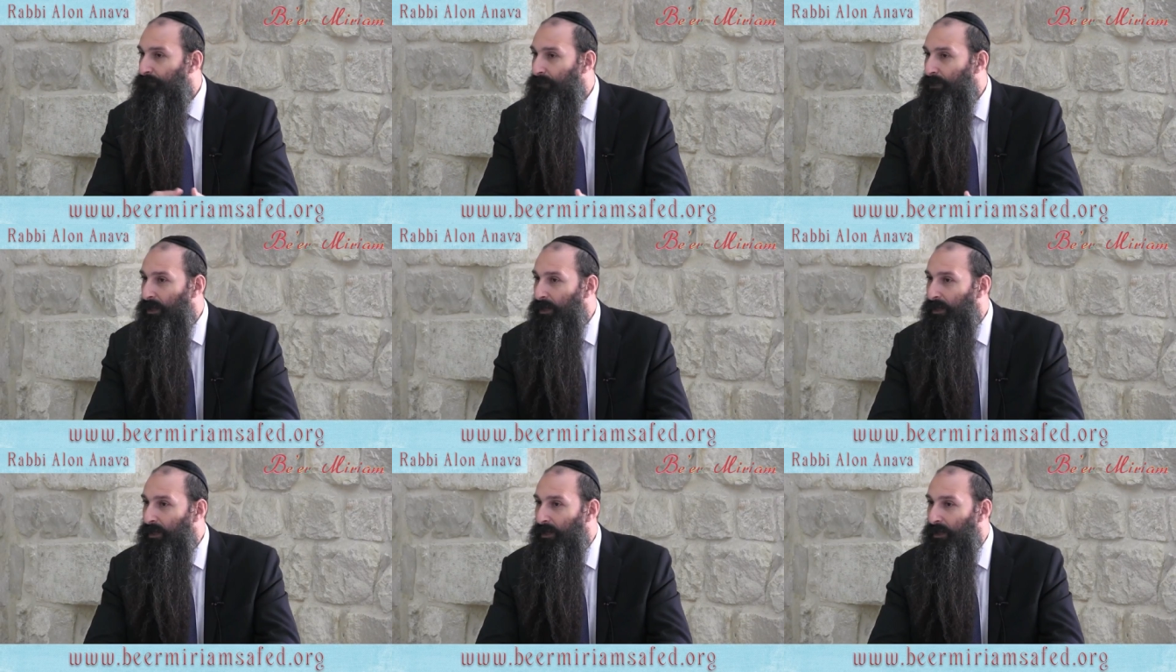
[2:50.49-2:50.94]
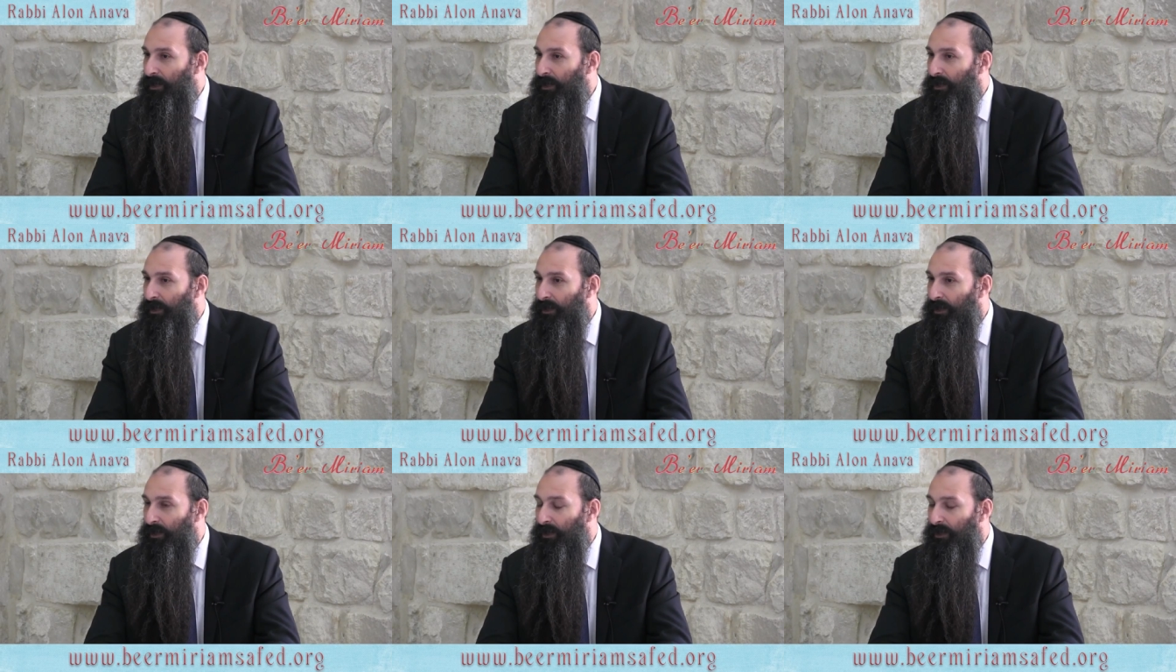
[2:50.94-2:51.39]
uh, uh,
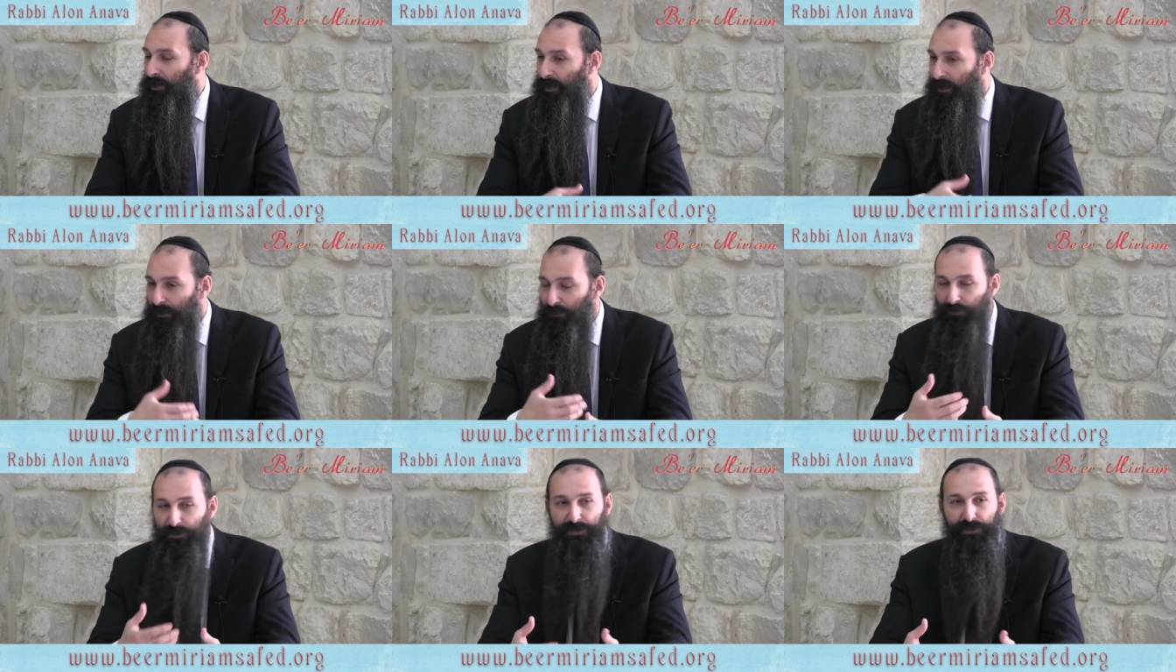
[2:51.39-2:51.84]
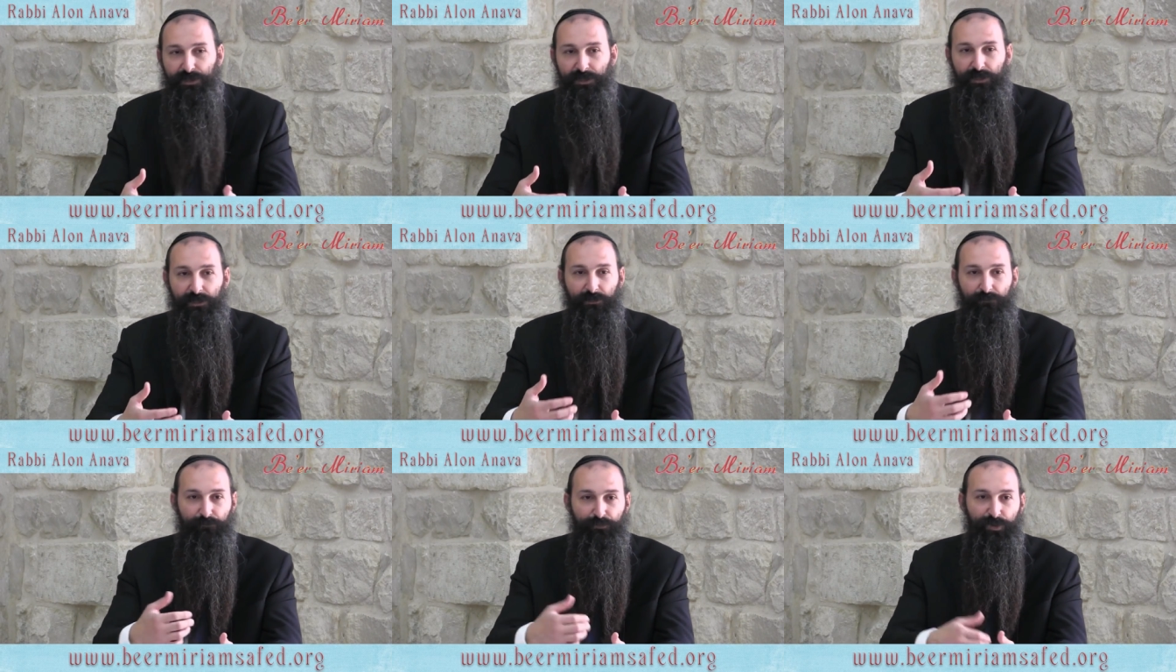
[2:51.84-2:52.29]
uh
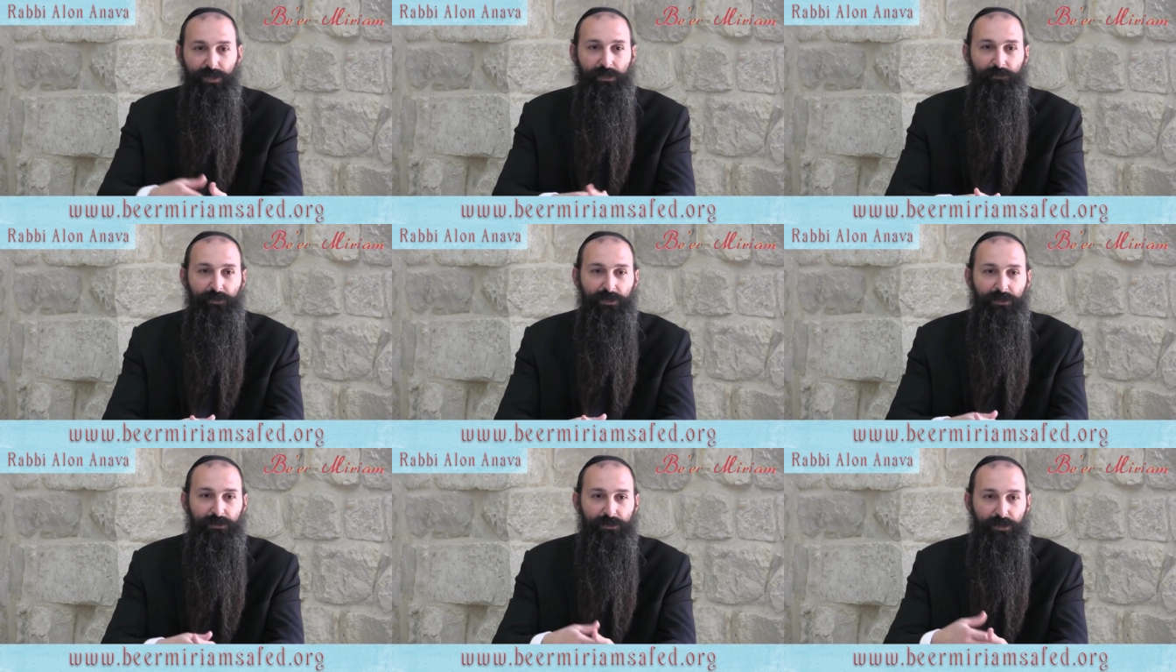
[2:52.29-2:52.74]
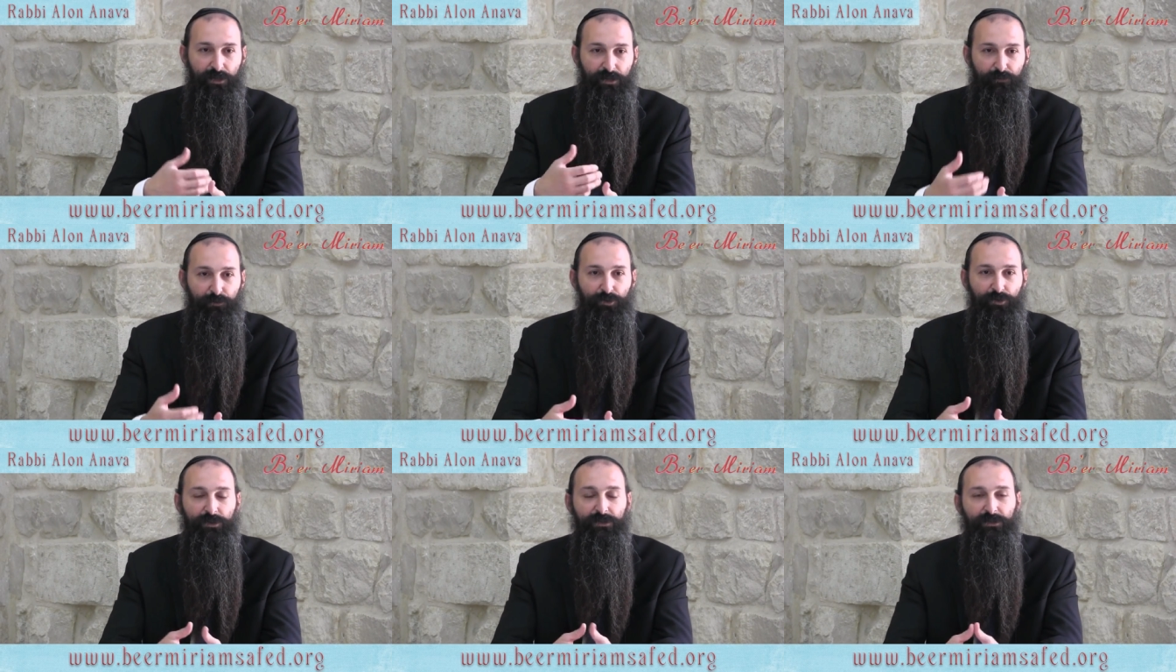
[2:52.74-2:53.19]
interested in bringing me in, the
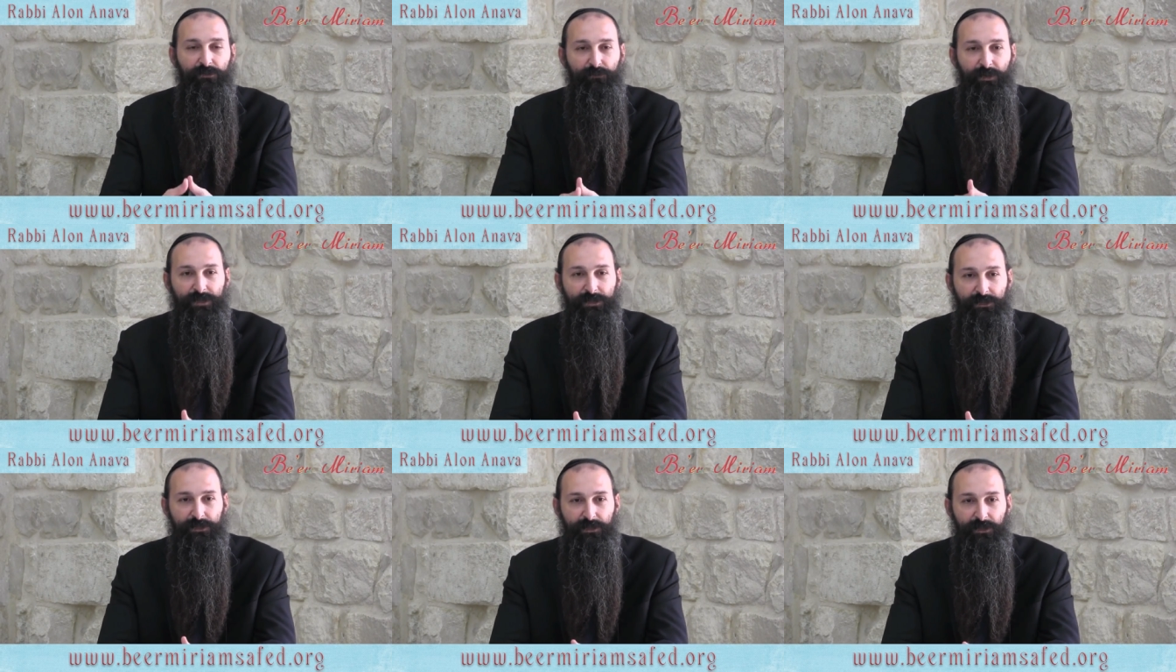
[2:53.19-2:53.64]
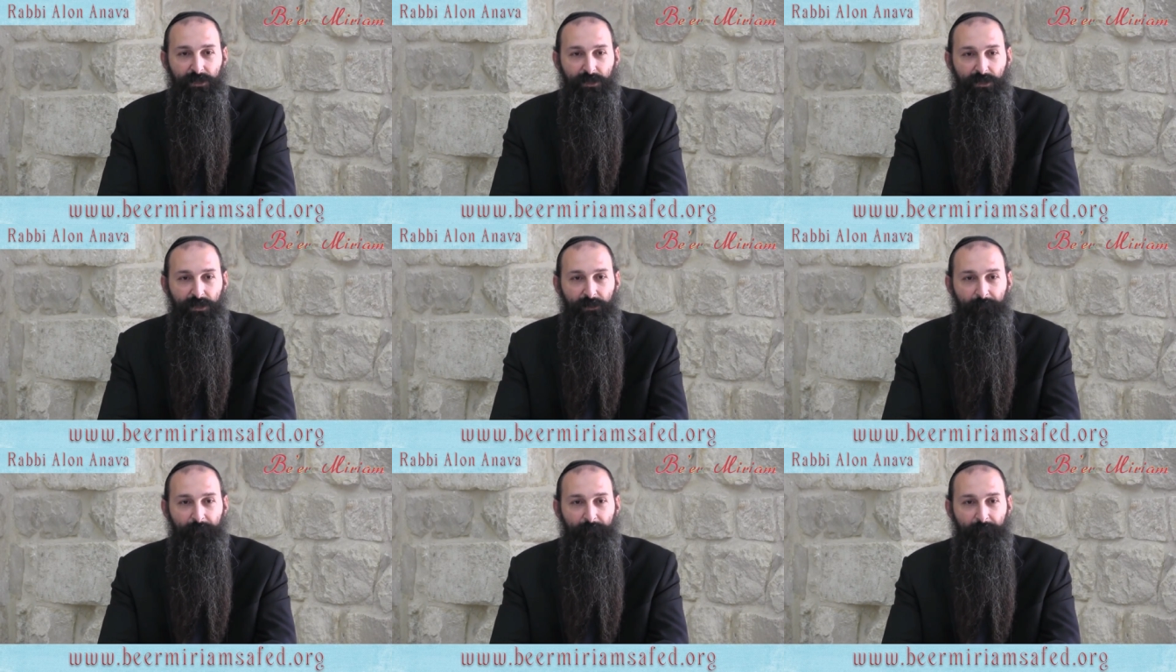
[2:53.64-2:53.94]
community must